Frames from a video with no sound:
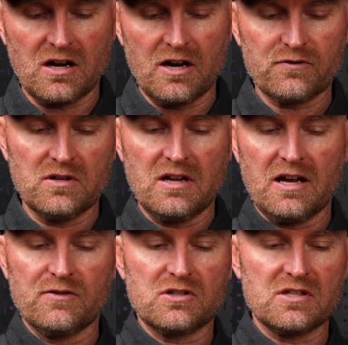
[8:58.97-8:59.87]
often
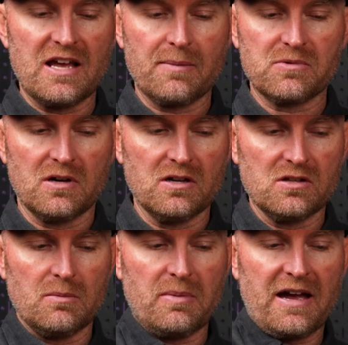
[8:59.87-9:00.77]
have snapped
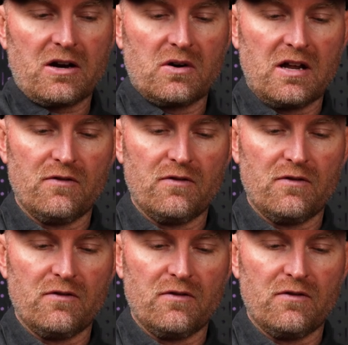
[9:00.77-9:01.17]
onto the back or had a